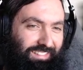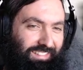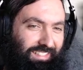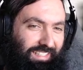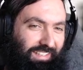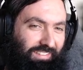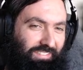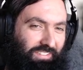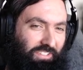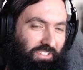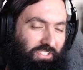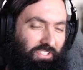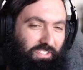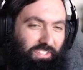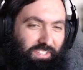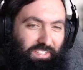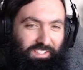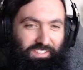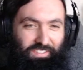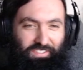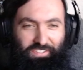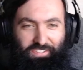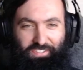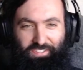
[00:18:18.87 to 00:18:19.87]
How much
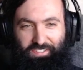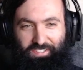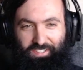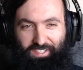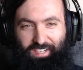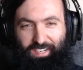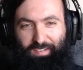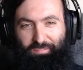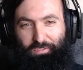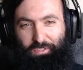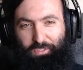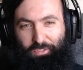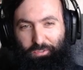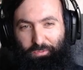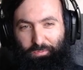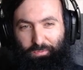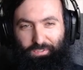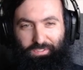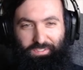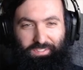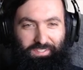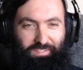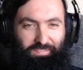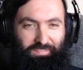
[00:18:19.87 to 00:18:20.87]
chance Diablo
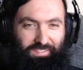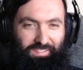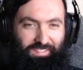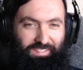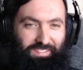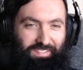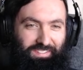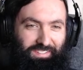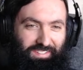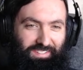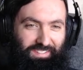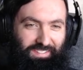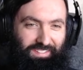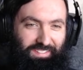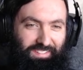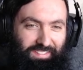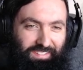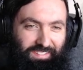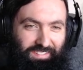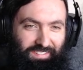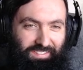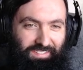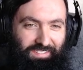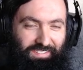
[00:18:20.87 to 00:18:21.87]
will hit me? Okay,
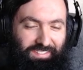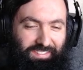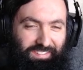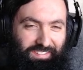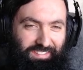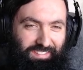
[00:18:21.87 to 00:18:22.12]
so.